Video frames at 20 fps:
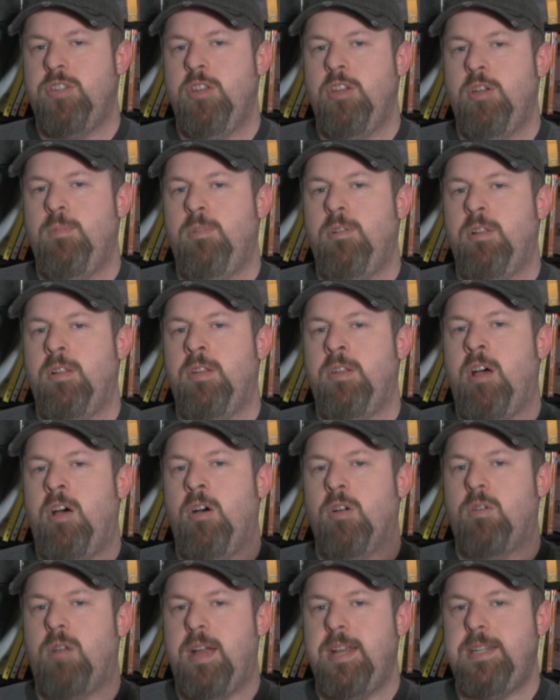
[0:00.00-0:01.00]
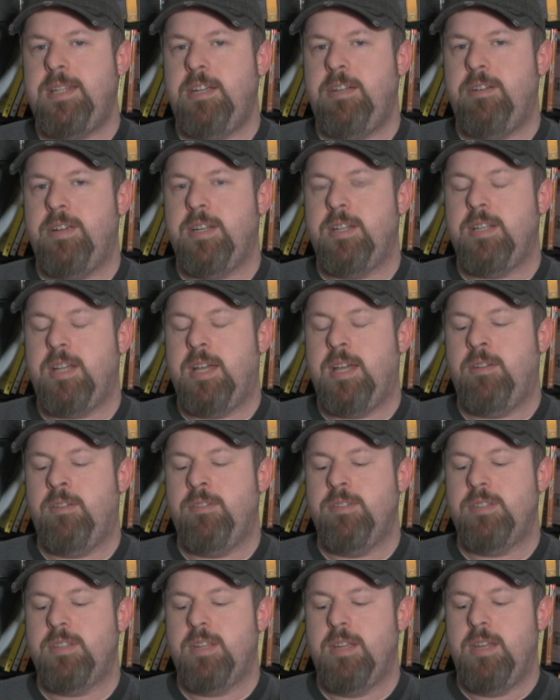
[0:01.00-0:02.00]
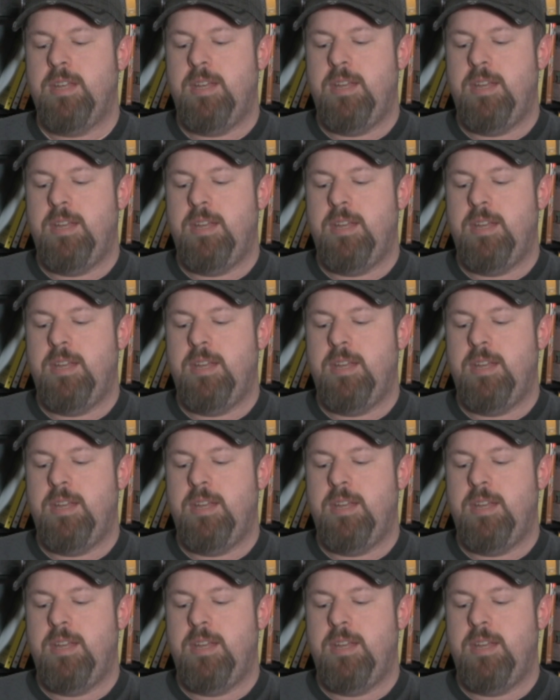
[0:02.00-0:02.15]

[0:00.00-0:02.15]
& Noble on all Criterion titles.